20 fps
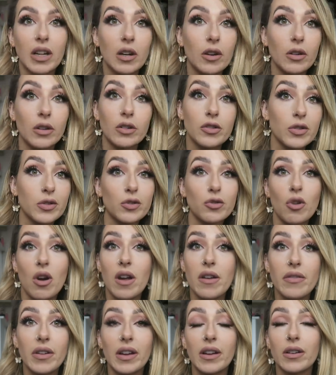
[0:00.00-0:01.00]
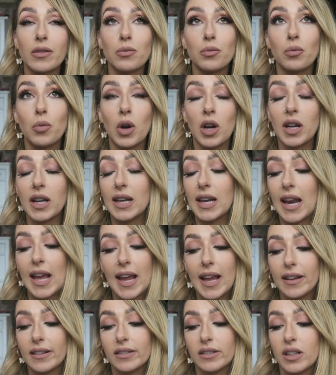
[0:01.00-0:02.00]
or just driving and working
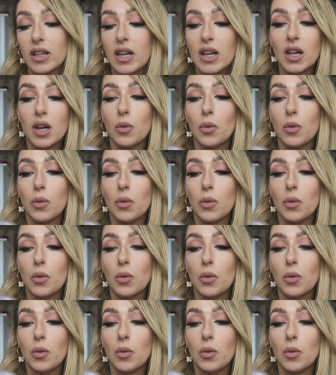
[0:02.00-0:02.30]
late and